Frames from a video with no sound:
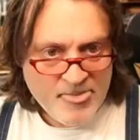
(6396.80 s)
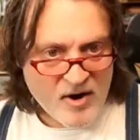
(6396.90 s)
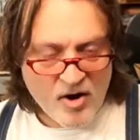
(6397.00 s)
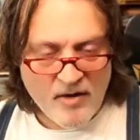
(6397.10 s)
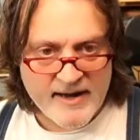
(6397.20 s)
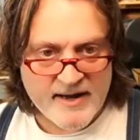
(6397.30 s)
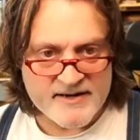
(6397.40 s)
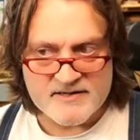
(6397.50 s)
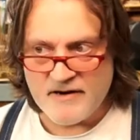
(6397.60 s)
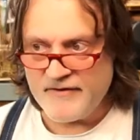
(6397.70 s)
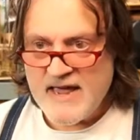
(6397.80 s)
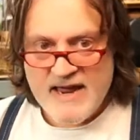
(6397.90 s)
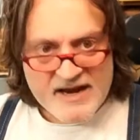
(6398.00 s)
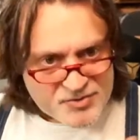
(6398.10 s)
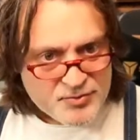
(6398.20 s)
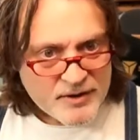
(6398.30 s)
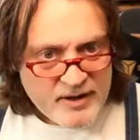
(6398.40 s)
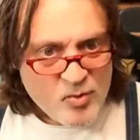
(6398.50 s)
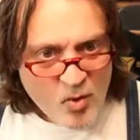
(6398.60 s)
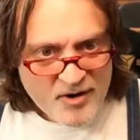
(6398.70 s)
all that kind of stuff. It's really
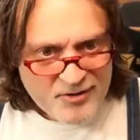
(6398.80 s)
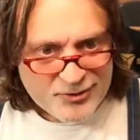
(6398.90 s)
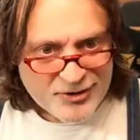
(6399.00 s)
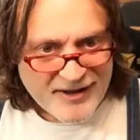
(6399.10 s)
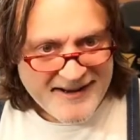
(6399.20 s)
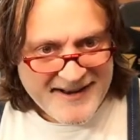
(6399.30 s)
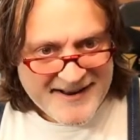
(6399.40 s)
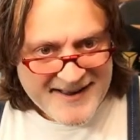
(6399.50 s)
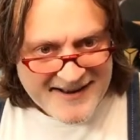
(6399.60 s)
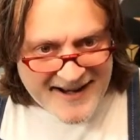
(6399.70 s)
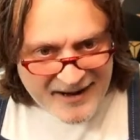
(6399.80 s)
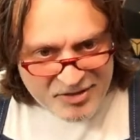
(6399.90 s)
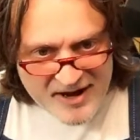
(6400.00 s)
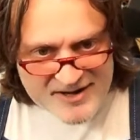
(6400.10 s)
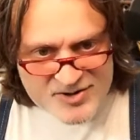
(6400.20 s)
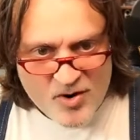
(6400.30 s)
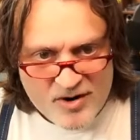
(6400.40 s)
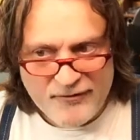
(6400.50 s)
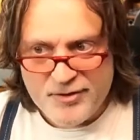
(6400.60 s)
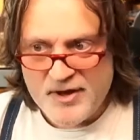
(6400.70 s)
wonderful. And, and, and I think it's a
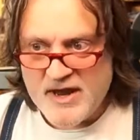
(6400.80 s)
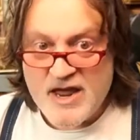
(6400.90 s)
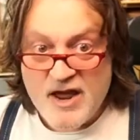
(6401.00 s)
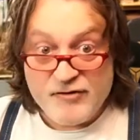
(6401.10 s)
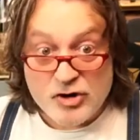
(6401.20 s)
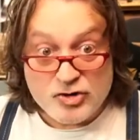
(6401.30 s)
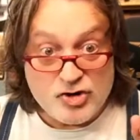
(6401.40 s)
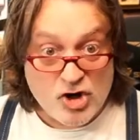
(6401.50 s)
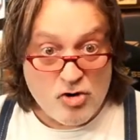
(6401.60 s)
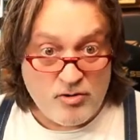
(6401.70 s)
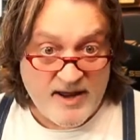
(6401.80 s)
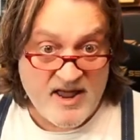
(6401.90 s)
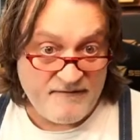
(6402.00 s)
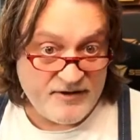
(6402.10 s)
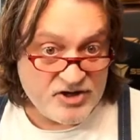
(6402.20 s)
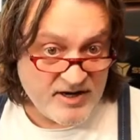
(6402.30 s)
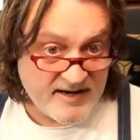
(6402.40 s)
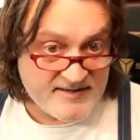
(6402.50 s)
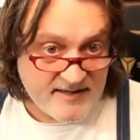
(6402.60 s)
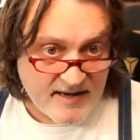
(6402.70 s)
wonderful thing if you don't have the chance
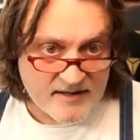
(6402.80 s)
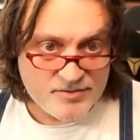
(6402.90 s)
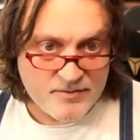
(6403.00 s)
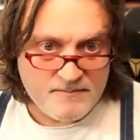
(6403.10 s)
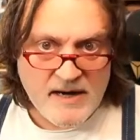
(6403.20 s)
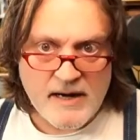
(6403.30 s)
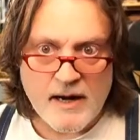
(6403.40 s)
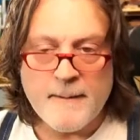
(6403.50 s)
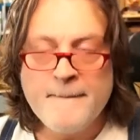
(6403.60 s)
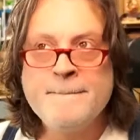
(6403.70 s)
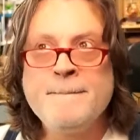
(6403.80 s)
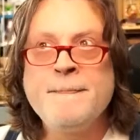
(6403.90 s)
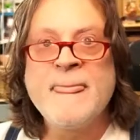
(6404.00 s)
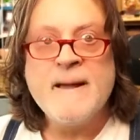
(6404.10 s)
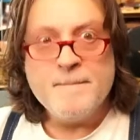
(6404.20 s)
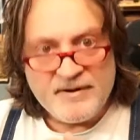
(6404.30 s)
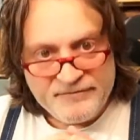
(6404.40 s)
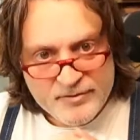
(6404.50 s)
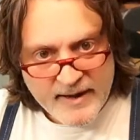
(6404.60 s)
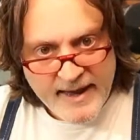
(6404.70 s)
to get to a meeting. But if
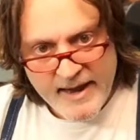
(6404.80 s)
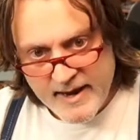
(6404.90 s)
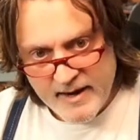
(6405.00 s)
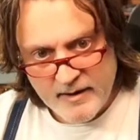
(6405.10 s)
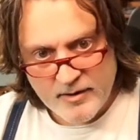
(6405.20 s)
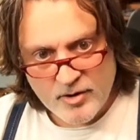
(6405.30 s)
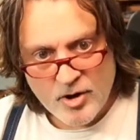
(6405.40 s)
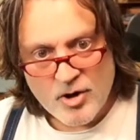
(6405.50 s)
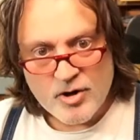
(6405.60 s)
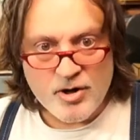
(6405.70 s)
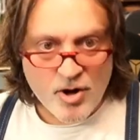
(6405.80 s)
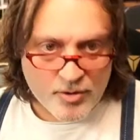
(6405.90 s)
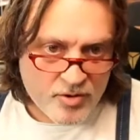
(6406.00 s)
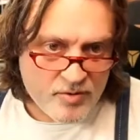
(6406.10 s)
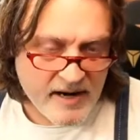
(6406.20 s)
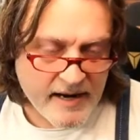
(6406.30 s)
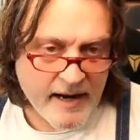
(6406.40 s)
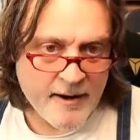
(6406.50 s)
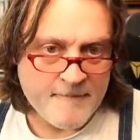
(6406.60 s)
you can, go to a meeting,